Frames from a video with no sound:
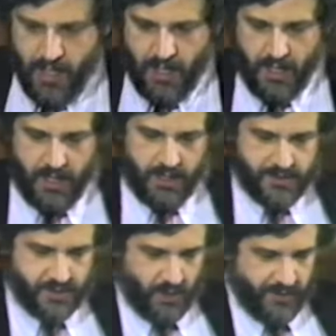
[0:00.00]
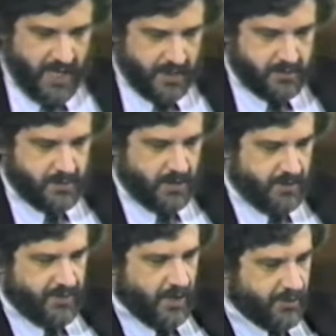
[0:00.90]
Uh, so that
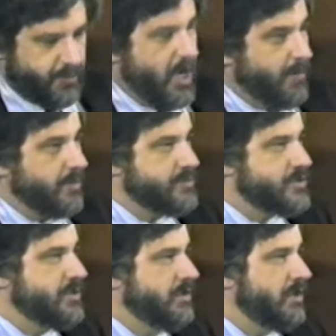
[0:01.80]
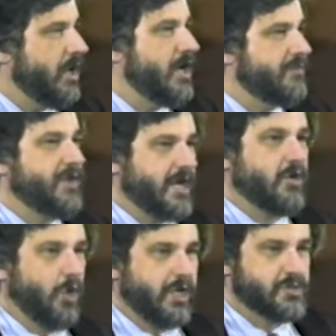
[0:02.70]
uh, the health problems are in effect
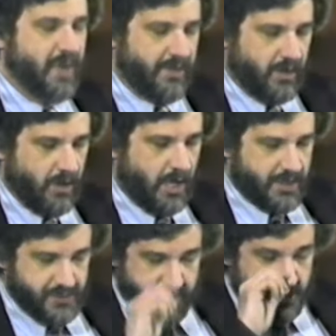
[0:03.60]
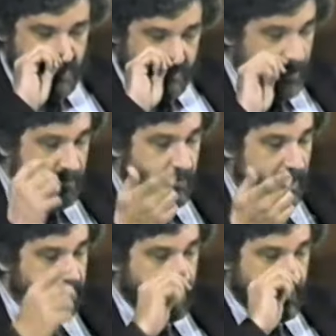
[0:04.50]
caused by the laws. This has been
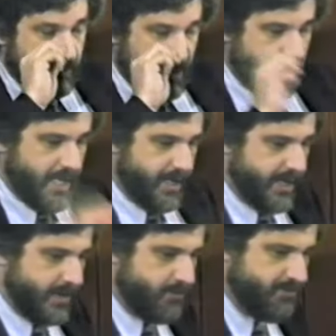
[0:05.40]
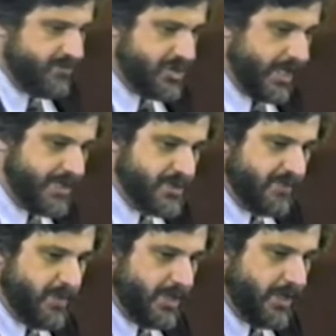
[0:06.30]
verified further by um, studies that
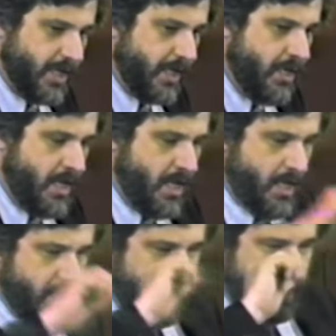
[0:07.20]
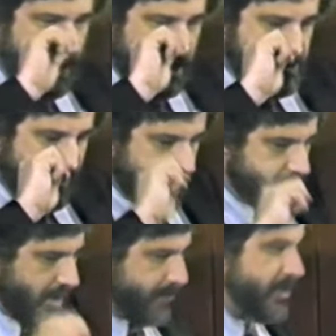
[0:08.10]
have been done in
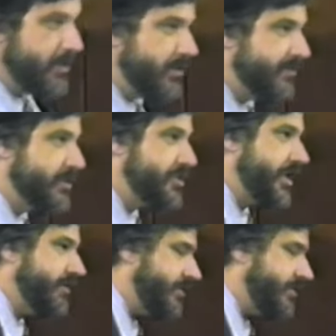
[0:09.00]
hospitals, Columbia University in